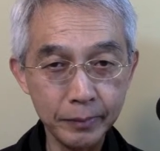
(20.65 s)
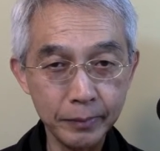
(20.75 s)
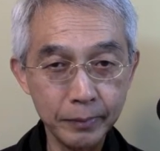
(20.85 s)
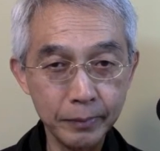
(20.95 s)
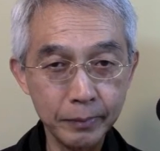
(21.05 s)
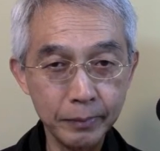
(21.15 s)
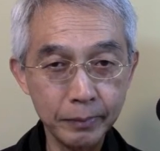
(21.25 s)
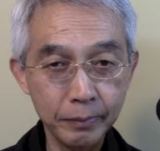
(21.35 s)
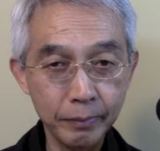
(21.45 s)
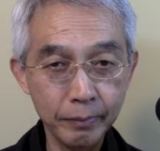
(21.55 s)

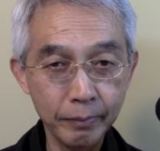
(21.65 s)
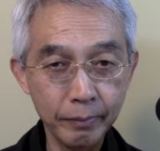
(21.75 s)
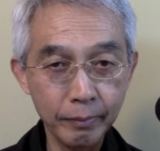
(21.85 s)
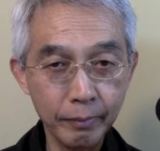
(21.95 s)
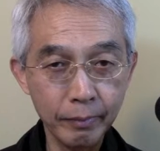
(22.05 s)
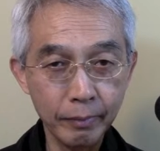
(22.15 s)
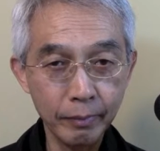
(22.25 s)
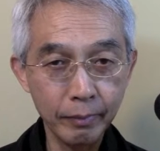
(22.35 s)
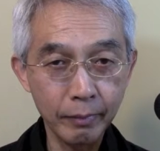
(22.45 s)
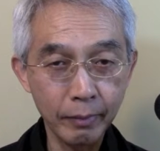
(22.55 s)

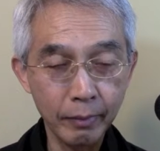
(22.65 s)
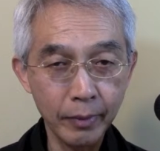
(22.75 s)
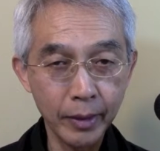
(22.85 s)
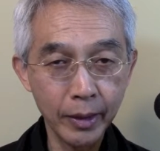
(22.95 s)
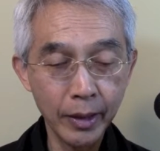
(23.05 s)
No one is speaking in this clip.